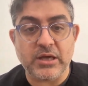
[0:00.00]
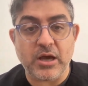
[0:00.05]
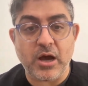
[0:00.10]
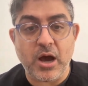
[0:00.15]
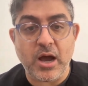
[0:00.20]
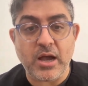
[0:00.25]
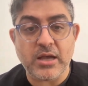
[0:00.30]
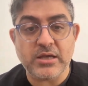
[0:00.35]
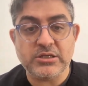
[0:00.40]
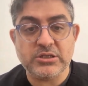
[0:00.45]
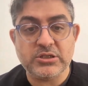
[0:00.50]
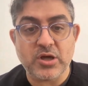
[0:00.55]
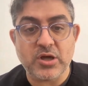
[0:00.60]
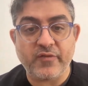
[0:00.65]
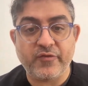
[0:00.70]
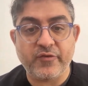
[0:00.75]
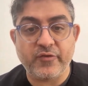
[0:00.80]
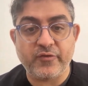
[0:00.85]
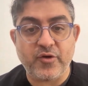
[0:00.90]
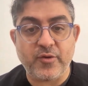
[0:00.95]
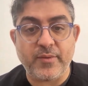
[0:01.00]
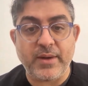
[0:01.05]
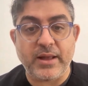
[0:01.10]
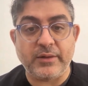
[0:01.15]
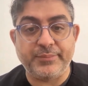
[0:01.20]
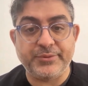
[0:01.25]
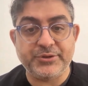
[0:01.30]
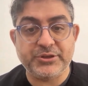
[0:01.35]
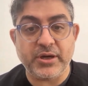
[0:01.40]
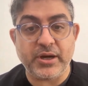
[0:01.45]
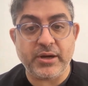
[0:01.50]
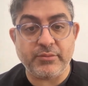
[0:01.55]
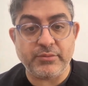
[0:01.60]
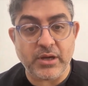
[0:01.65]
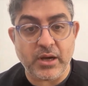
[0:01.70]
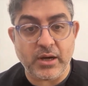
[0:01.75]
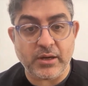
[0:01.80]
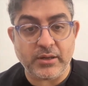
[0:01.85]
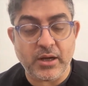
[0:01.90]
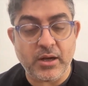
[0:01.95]
I suffer from alopecia
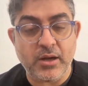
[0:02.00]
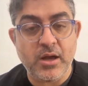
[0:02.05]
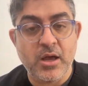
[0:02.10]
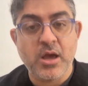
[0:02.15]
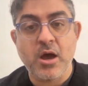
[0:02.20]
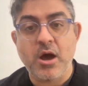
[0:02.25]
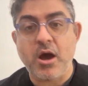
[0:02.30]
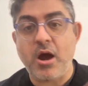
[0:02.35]
areata.